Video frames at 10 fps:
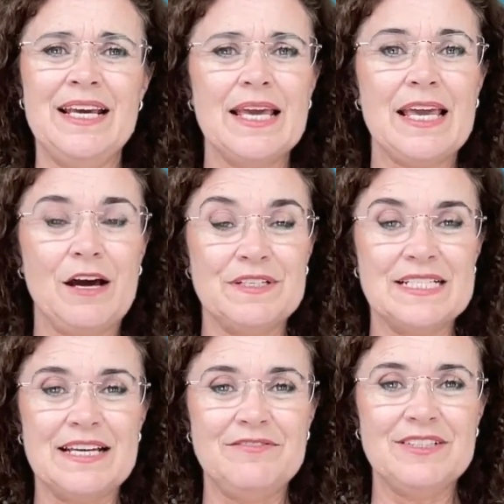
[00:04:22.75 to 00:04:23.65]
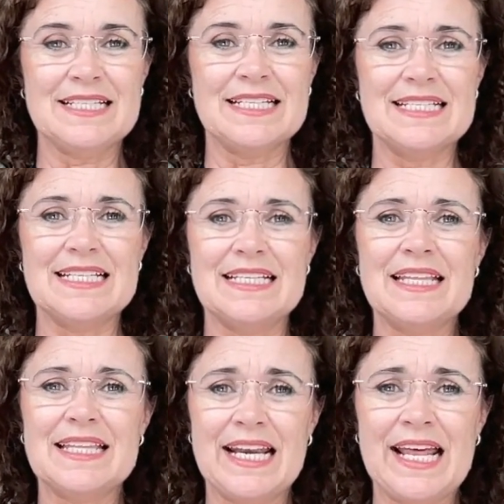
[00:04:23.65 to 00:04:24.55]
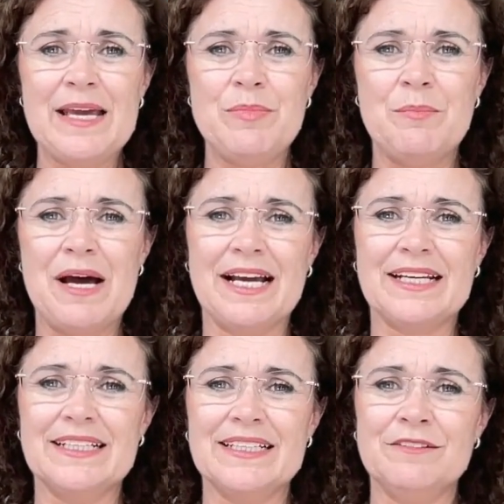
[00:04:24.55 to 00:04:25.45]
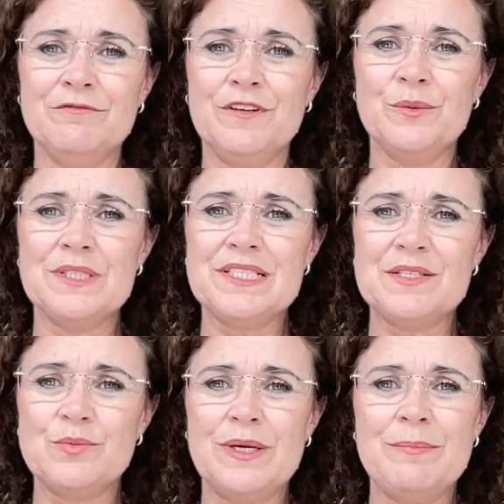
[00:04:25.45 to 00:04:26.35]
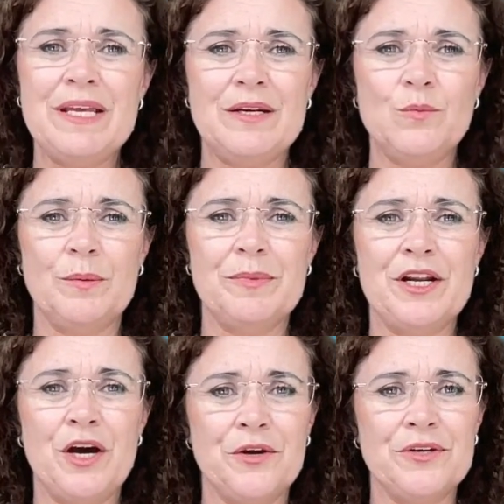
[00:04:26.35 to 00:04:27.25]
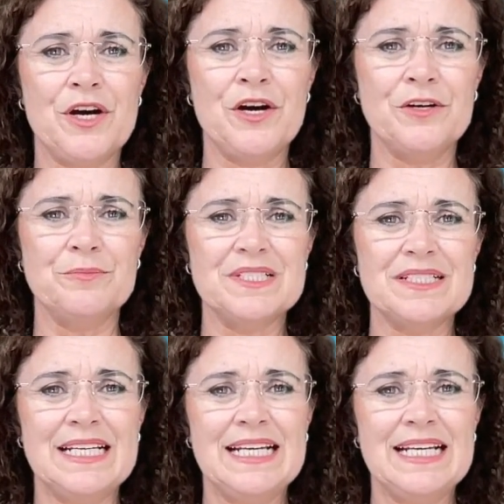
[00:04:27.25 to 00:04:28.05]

Calvin Davidson said that the labour market influences where men and women own homes.